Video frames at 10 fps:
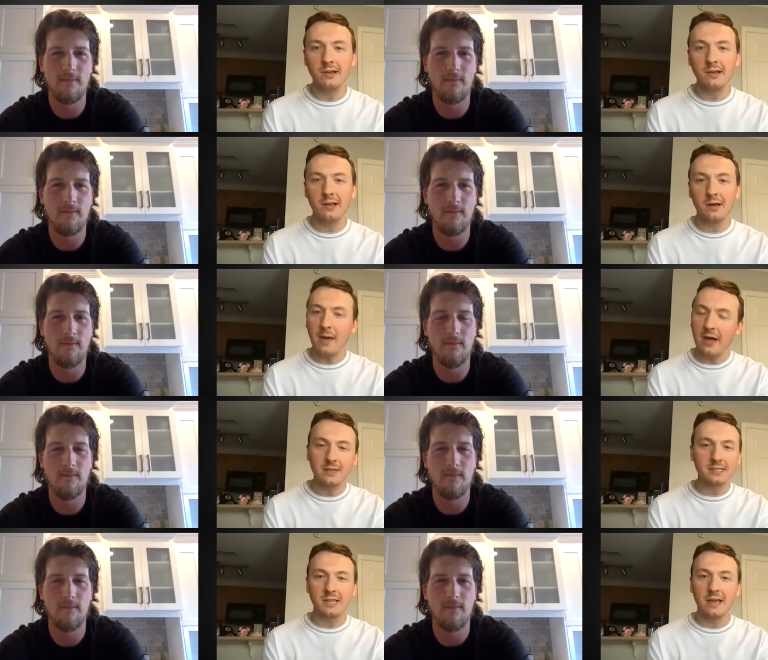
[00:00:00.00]
Speaker 1: uh, about
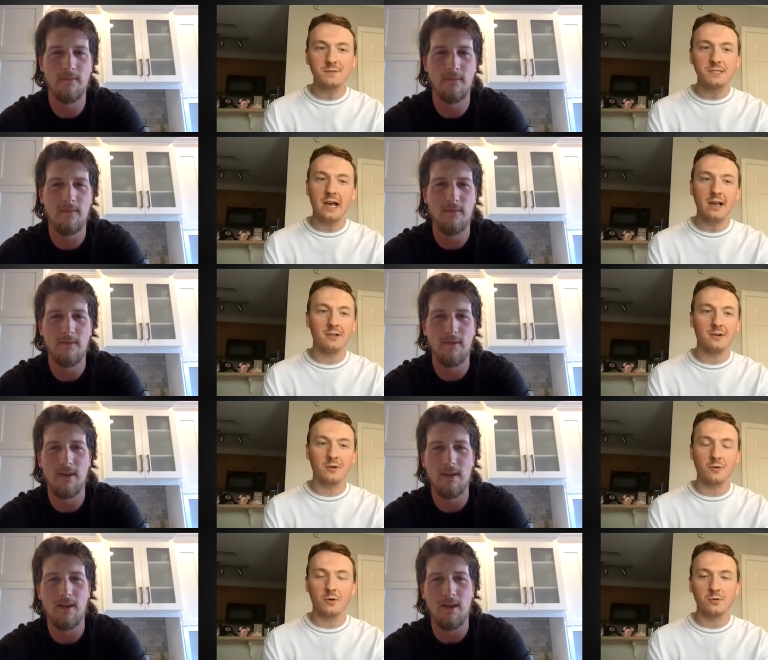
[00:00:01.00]
this lifestyle or,
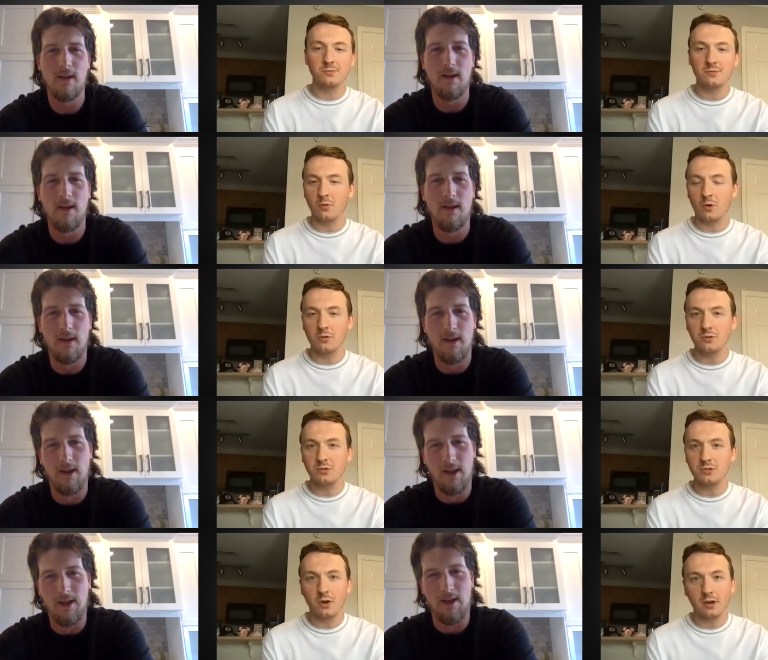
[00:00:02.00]
or, or
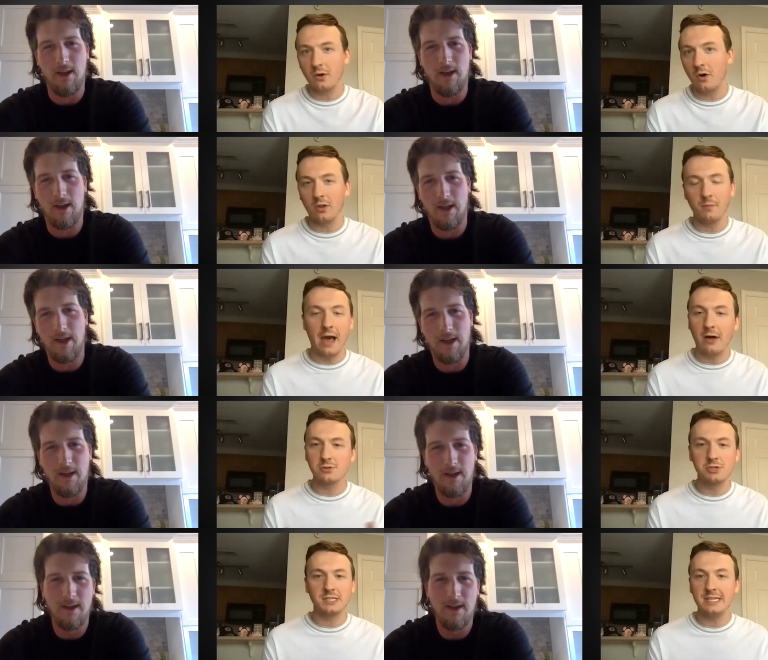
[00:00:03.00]
talk at all
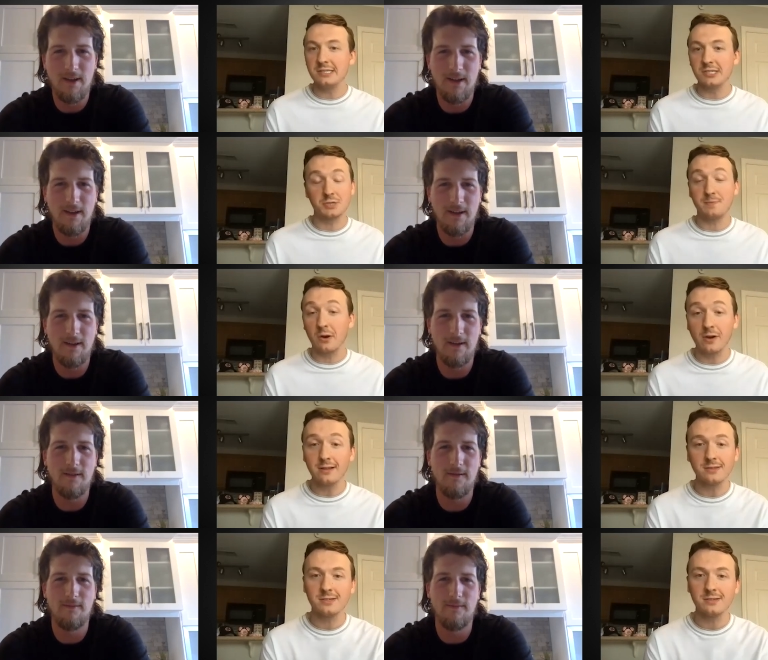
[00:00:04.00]
about just his
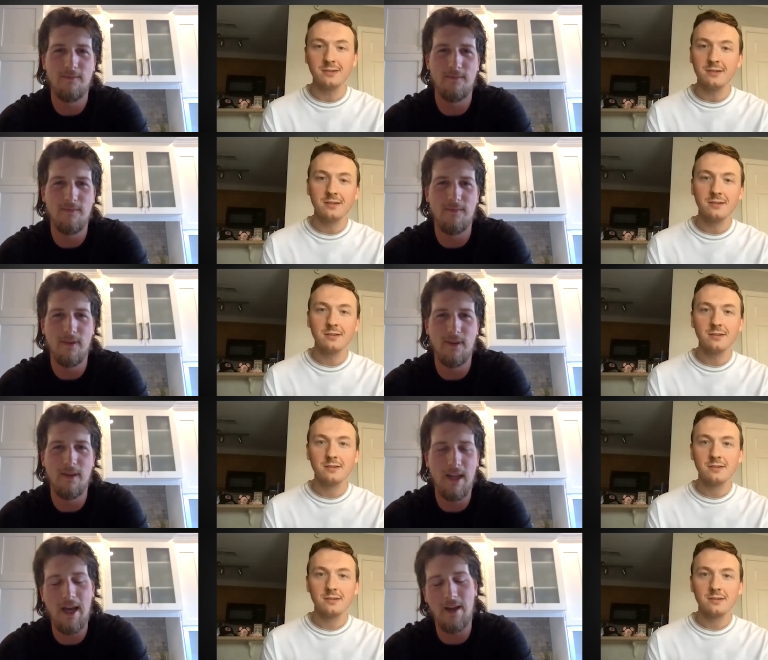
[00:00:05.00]
experience
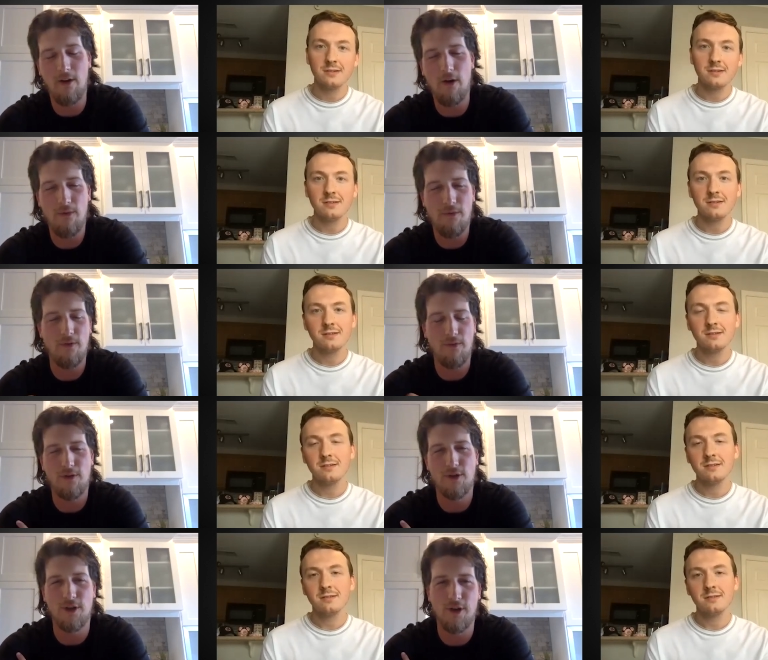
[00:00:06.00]
Speaker 2: yeah no for, for
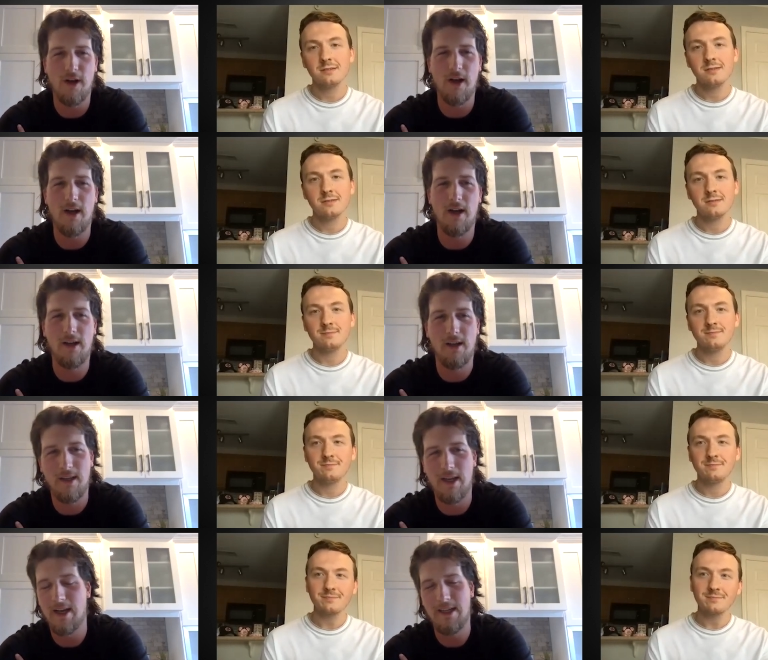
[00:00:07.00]
sure uh,
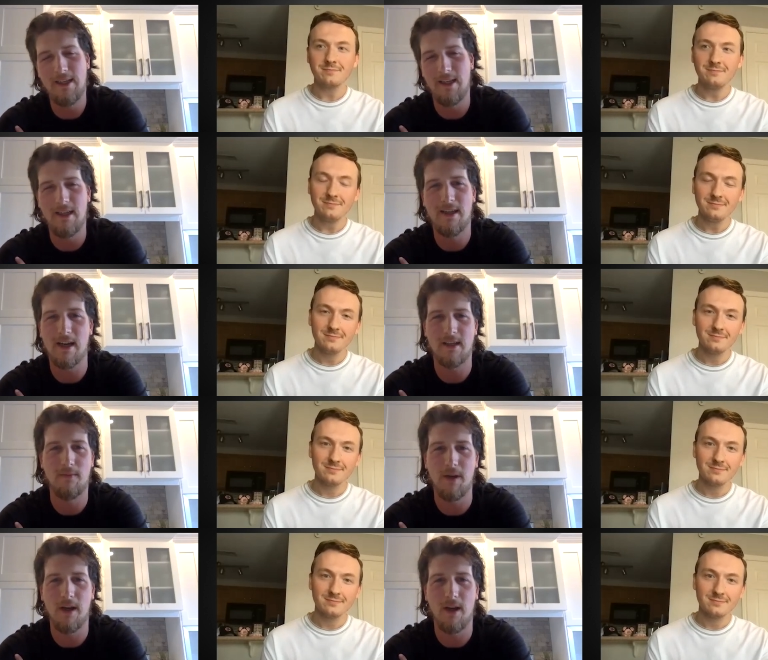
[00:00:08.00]
yeah he he texts
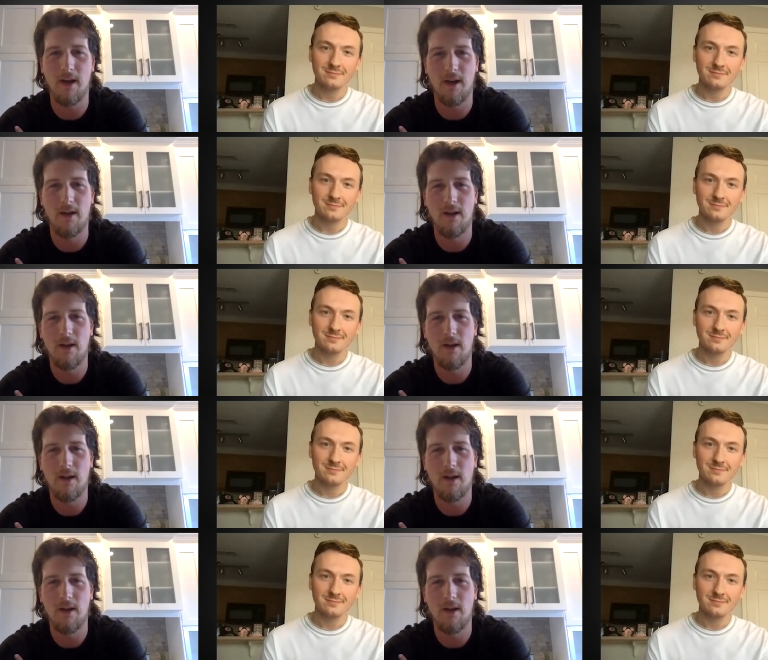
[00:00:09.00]
me uh,